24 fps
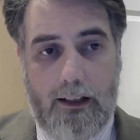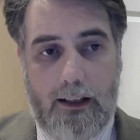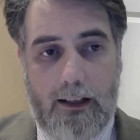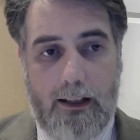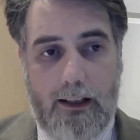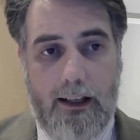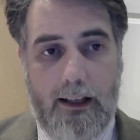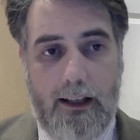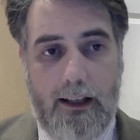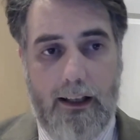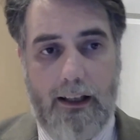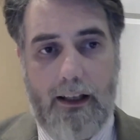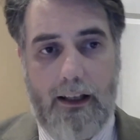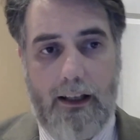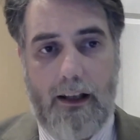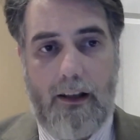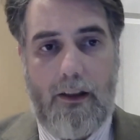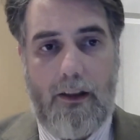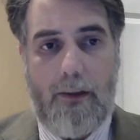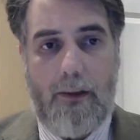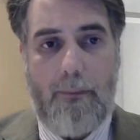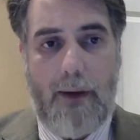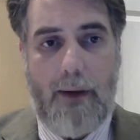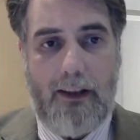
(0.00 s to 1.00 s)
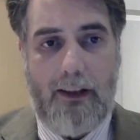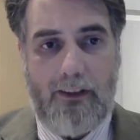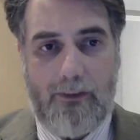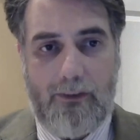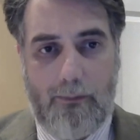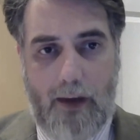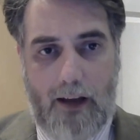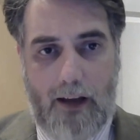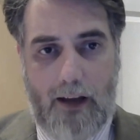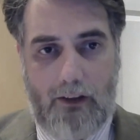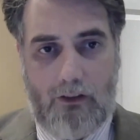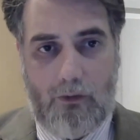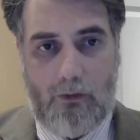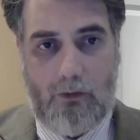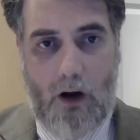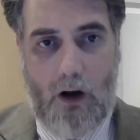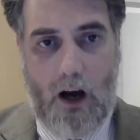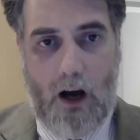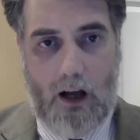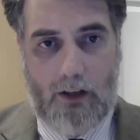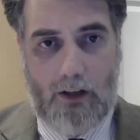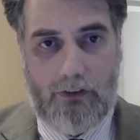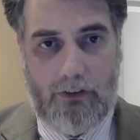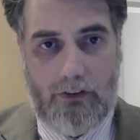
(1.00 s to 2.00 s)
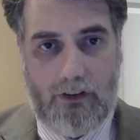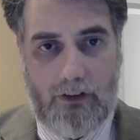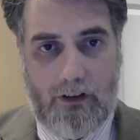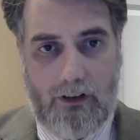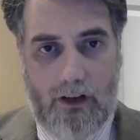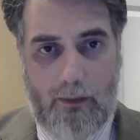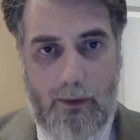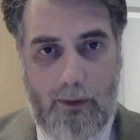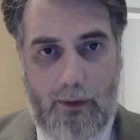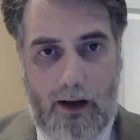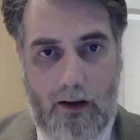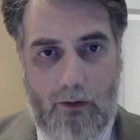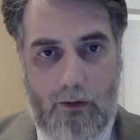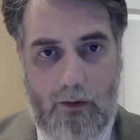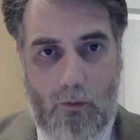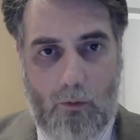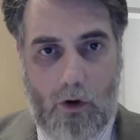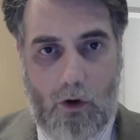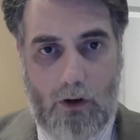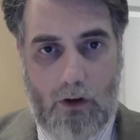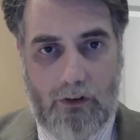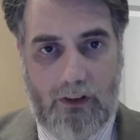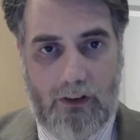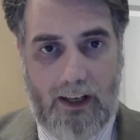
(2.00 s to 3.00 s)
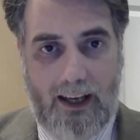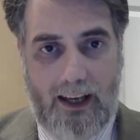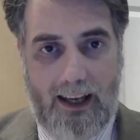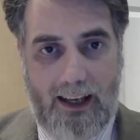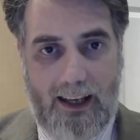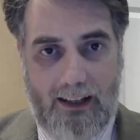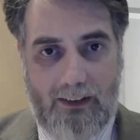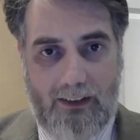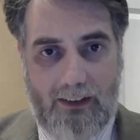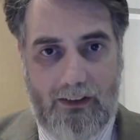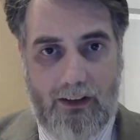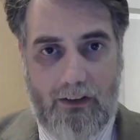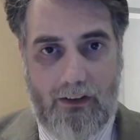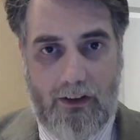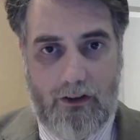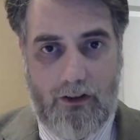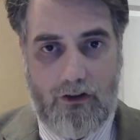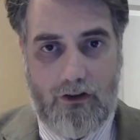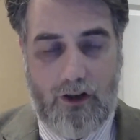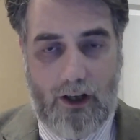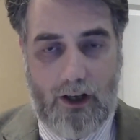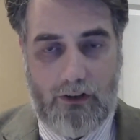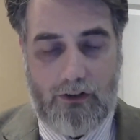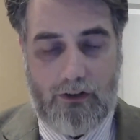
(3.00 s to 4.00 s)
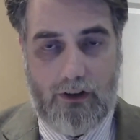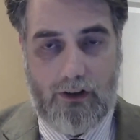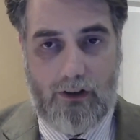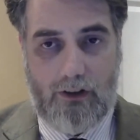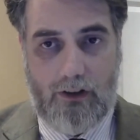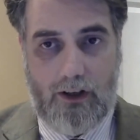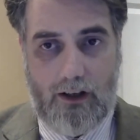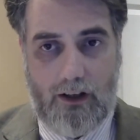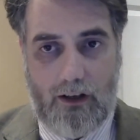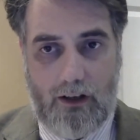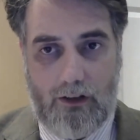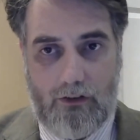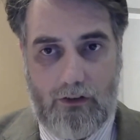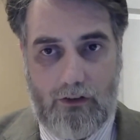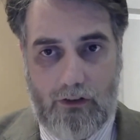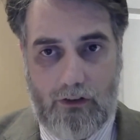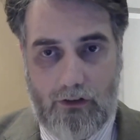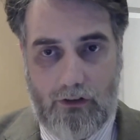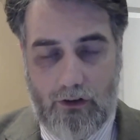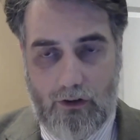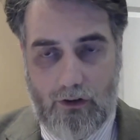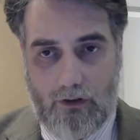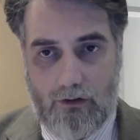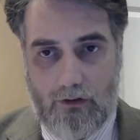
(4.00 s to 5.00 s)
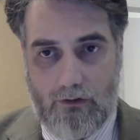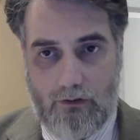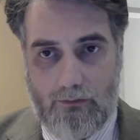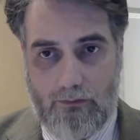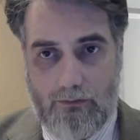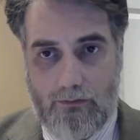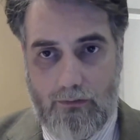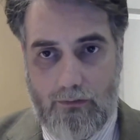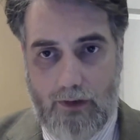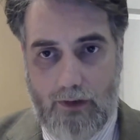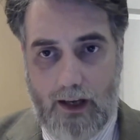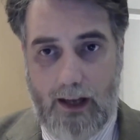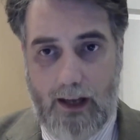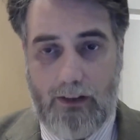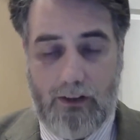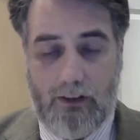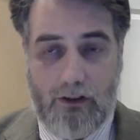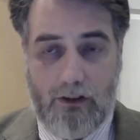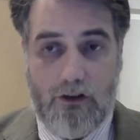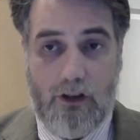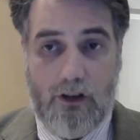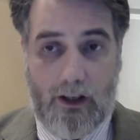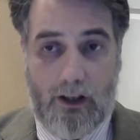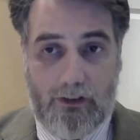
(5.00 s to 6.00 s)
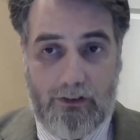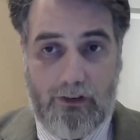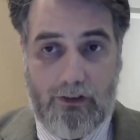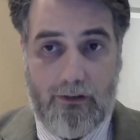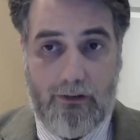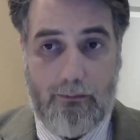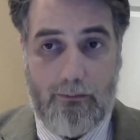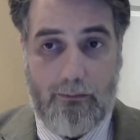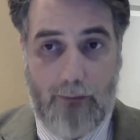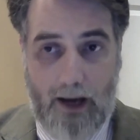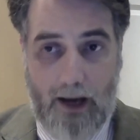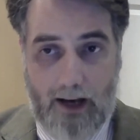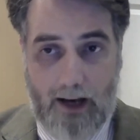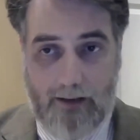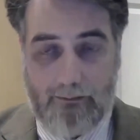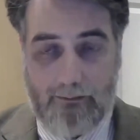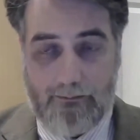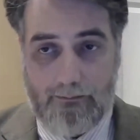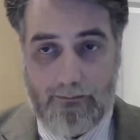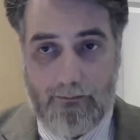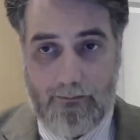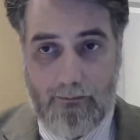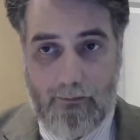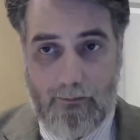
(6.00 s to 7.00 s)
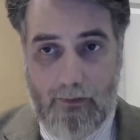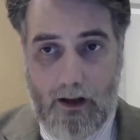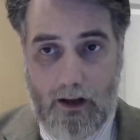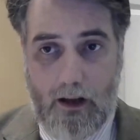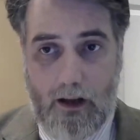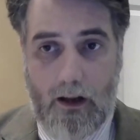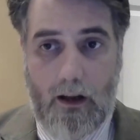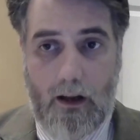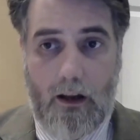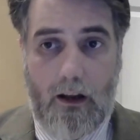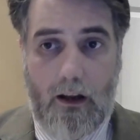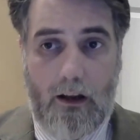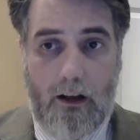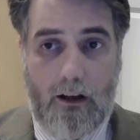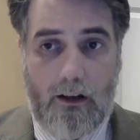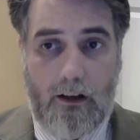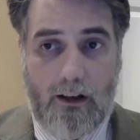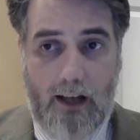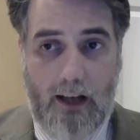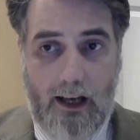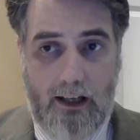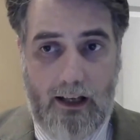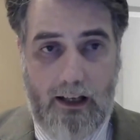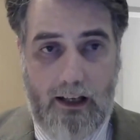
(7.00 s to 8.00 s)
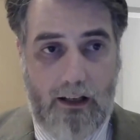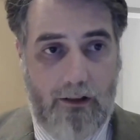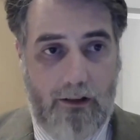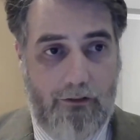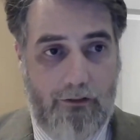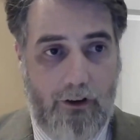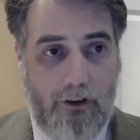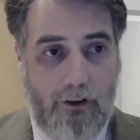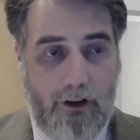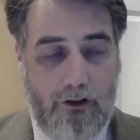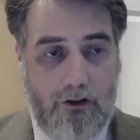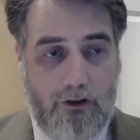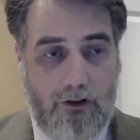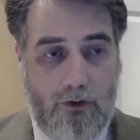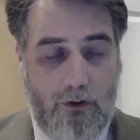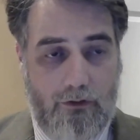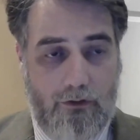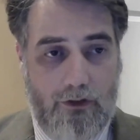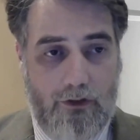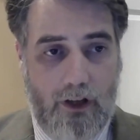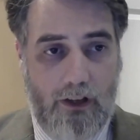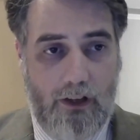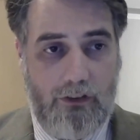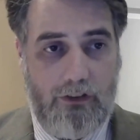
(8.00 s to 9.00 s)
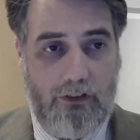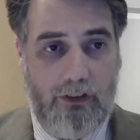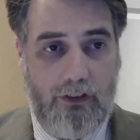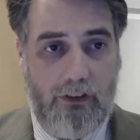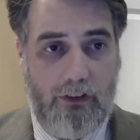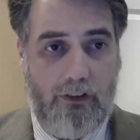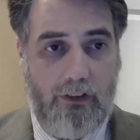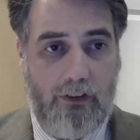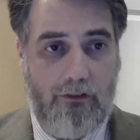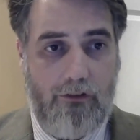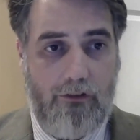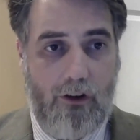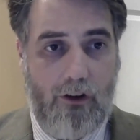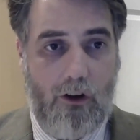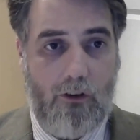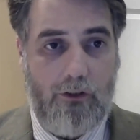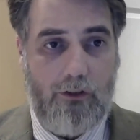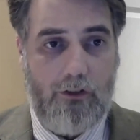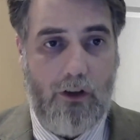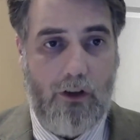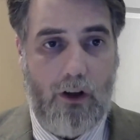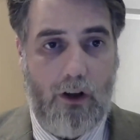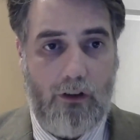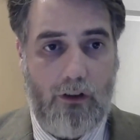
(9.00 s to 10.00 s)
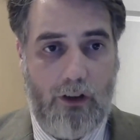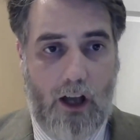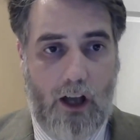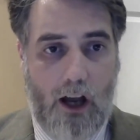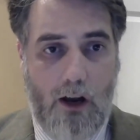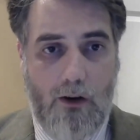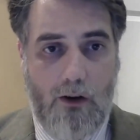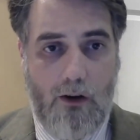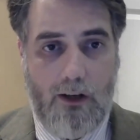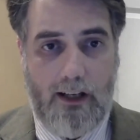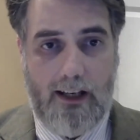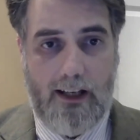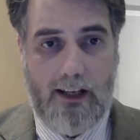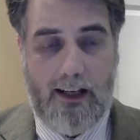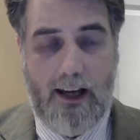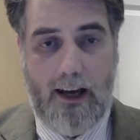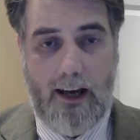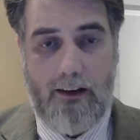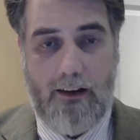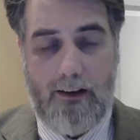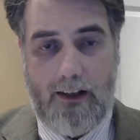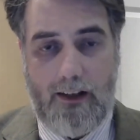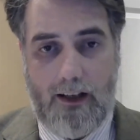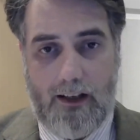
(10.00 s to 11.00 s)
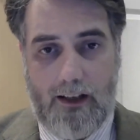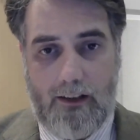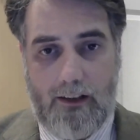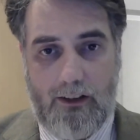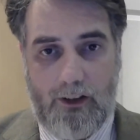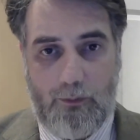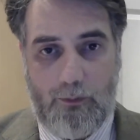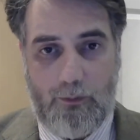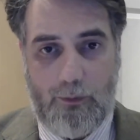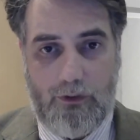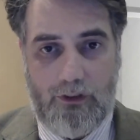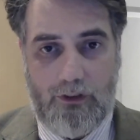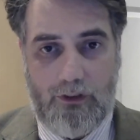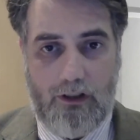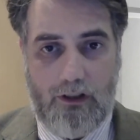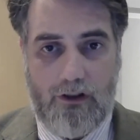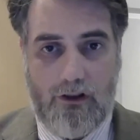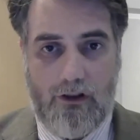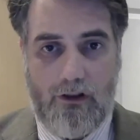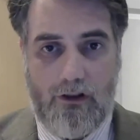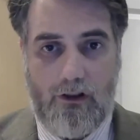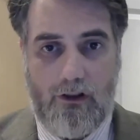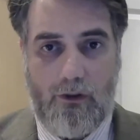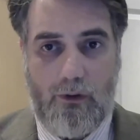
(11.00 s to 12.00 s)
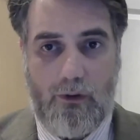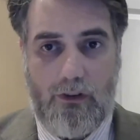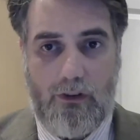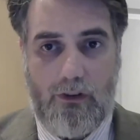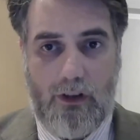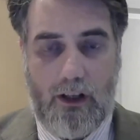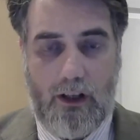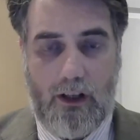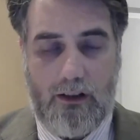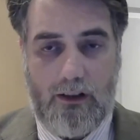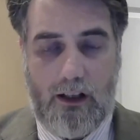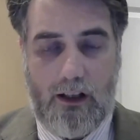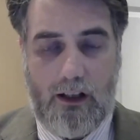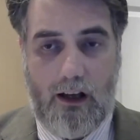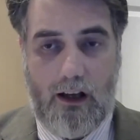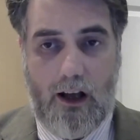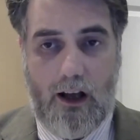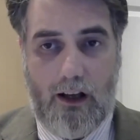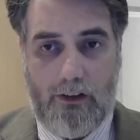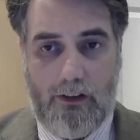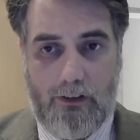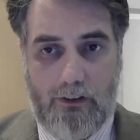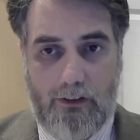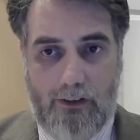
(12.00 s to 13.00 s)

Clearly, the best man to ask about what is the just thing to do is a just man. Gaining the virtue of justice involves not only gaining a disposition to a certain class